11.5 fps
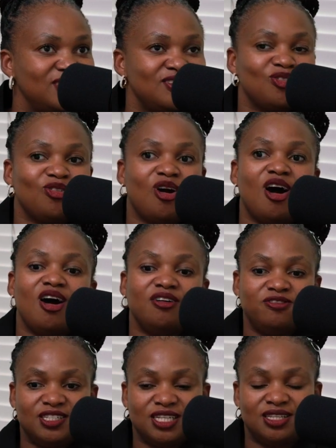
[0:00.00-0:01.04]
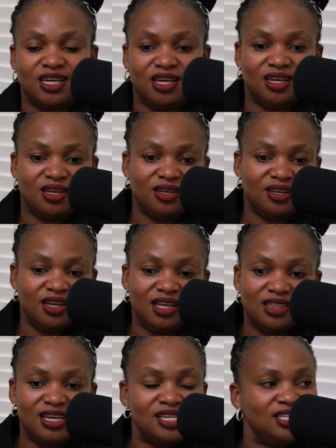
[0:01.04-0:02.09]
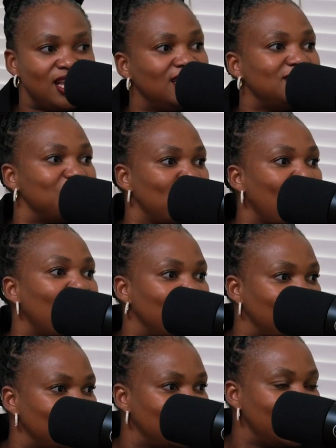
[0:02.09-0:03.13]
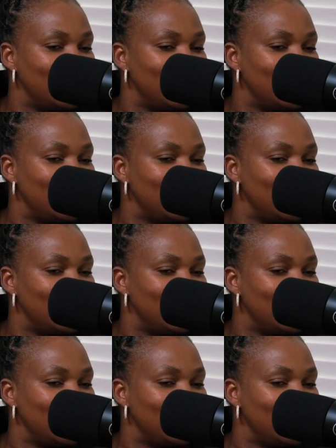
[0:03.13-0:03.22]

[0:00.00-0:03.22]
So after they signed him on